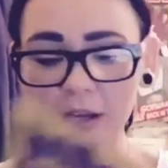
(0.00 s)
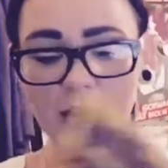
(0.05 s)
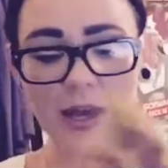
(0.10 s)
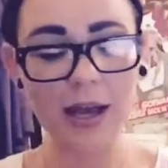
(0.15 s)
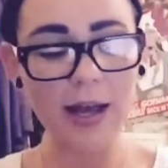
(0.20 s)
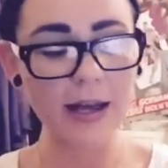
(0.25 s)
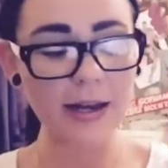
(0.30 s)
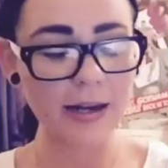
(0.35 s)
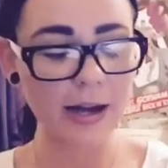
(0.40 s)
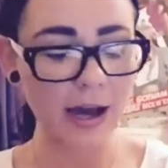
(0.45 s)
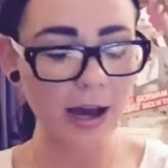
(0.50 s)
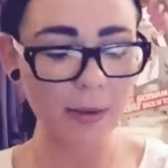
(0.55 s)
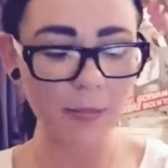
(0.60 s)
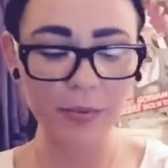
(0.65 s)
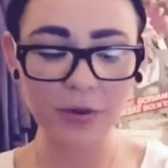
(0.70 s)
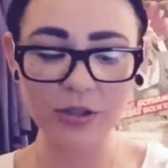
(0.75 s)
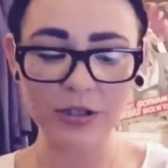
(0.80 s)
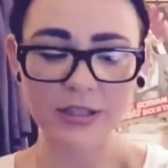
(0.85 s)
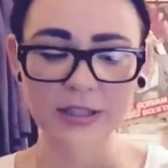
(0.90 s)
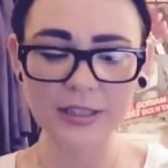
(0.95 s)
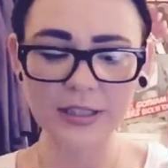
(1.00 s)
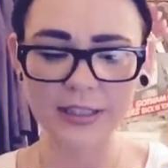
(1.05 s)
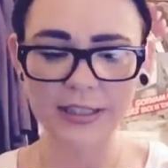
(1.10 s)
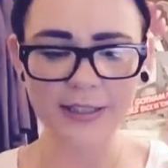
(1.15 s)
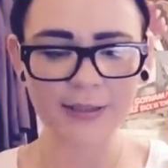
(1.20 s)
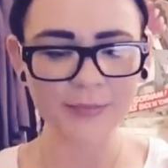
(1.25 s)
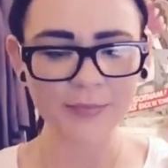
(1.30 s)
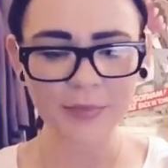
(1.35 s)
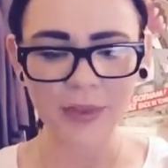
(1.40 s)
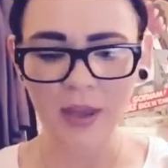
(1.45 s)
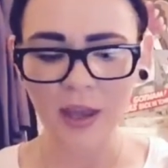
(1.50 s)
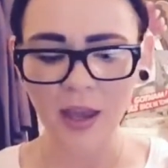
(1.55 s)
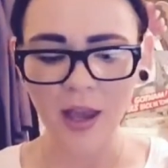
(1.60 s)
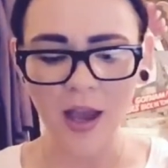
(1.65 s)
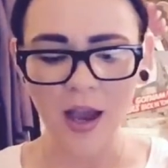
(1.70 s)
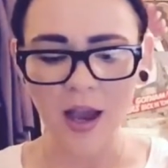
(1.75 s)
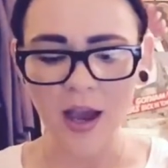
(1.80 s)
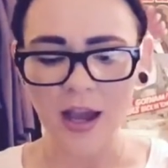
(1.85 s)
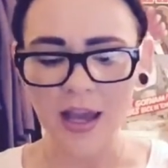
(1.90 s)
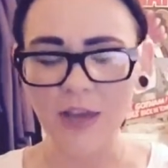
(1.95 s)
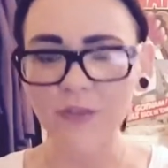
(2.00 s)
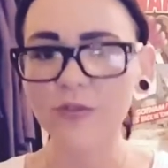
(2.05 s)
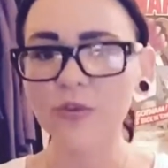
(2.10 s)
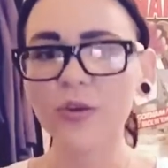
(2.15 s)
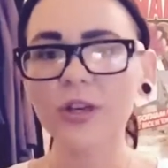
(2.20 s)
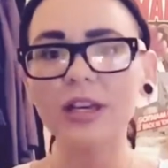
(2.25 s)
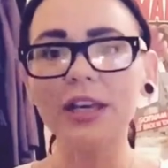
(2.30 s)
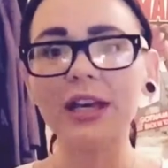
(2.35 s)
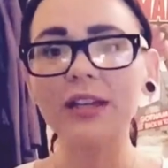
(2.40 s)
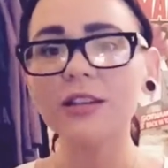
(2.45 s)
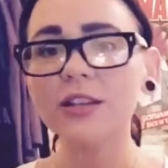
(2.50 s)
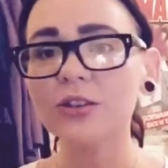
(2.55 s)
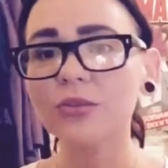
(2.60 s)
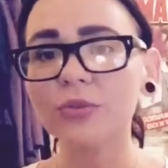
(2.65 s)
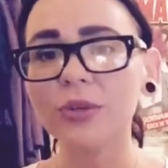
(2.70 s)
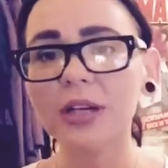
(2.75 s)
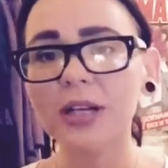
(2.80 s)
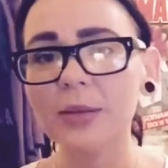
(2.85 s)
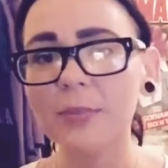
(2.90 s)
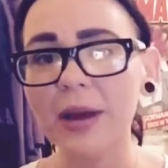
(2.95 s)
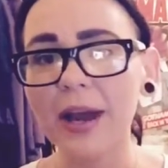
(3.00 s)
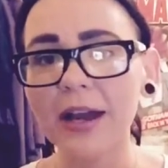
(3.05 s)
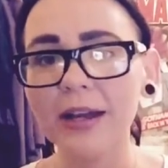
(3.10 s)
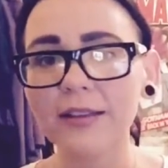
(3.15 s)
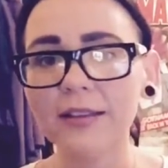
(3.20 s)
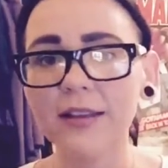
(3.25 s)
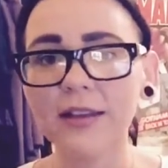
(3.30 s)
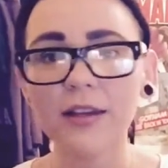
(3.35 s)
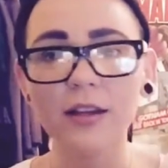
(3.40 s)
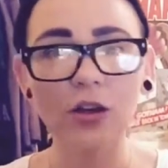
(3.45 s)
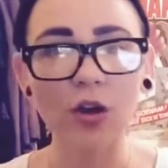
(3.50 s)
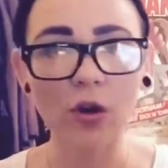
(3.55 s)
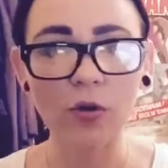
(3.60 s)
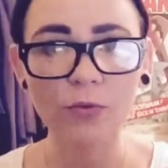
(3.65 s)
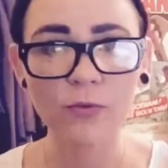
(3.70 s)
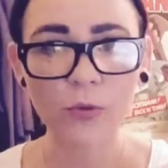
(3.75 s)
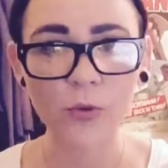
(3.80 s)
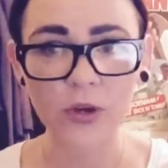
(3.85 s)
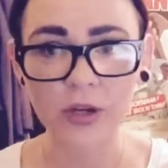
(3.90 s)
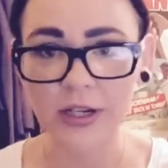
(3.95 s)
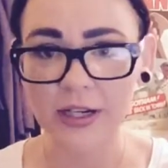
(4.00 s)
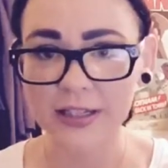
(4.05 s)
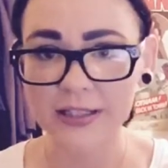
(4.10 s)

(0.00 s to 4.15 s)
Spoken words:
And personally, if you could get the 3 in a pack thing, go for it.